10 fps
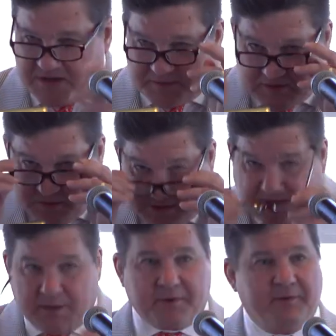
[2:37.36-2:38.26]
things we do with the
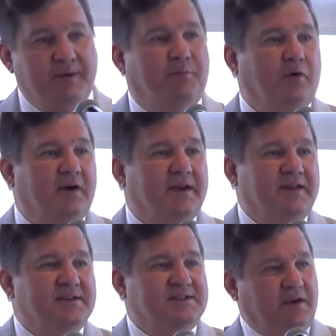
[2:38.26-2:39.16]
Liberty Report
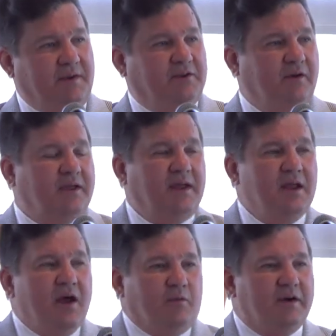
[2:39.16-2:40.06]
is that we
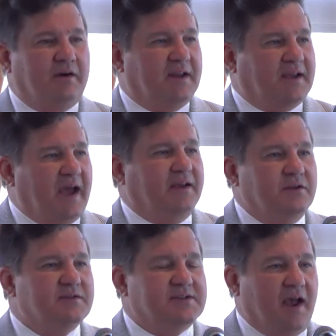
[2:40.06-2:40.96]
are on a tight
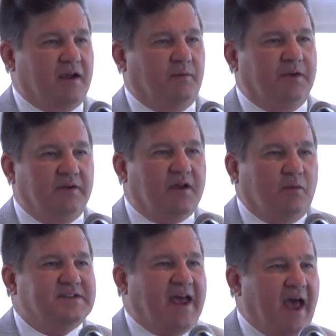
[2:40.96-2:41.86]
news cycle. We look at
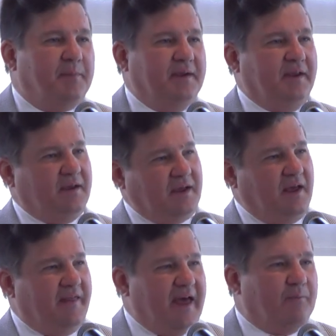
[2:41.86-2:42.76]
what's happening
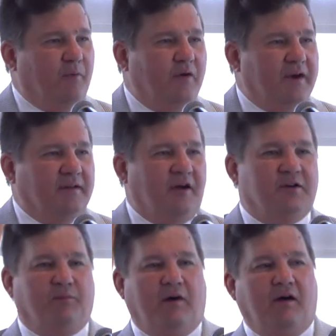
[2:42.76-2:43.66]
that morning.
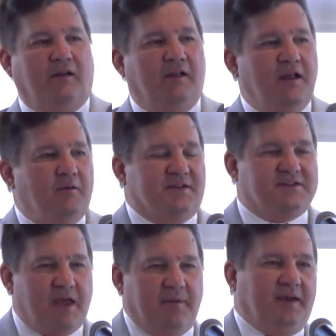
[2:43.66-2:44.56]
Dr. Paul will
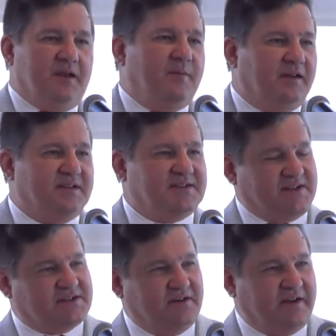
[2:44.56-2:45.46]
send me an email at
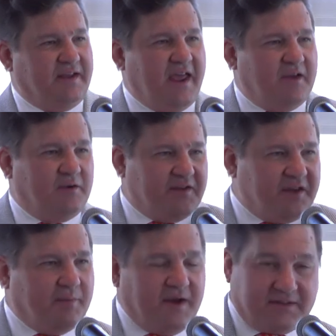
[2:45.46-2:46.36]
6:30. Hey, what do you
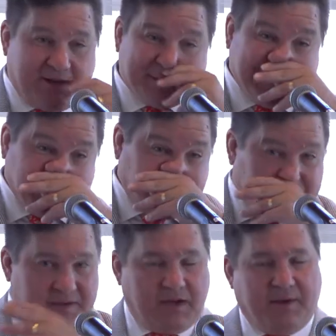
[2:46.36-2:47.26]
think about these things? What
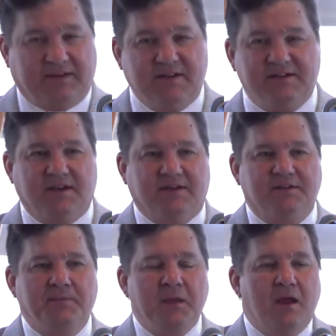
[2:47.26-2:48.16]
do you think about these
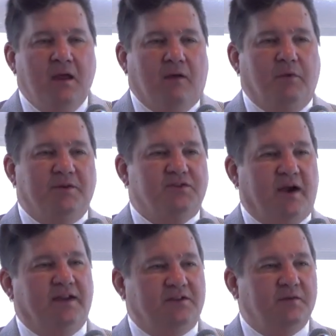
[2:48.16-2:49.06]
things? And what we
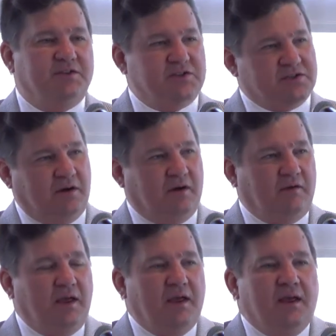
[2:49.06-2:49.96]
try to do in the show